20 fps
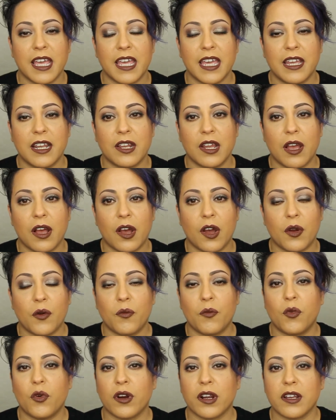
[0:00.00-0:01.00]
in
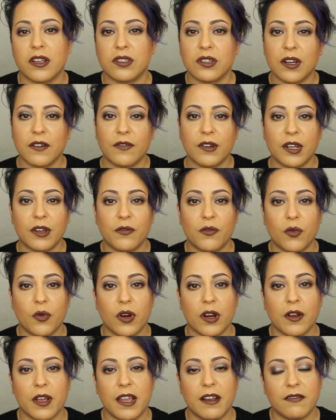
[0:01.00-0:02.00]
a more conservative
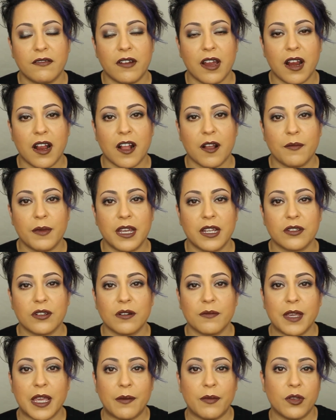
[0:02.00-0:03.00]
work environment,
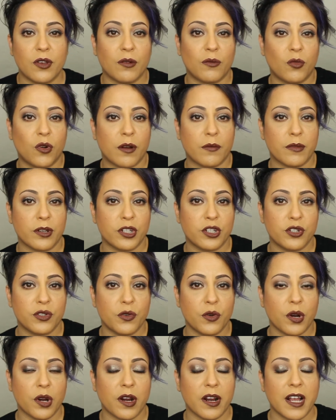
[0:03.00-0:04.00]
or maybe you're more
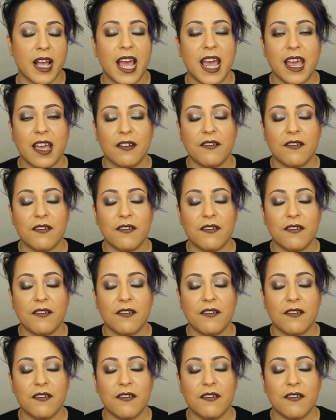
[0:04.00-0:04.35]
mature.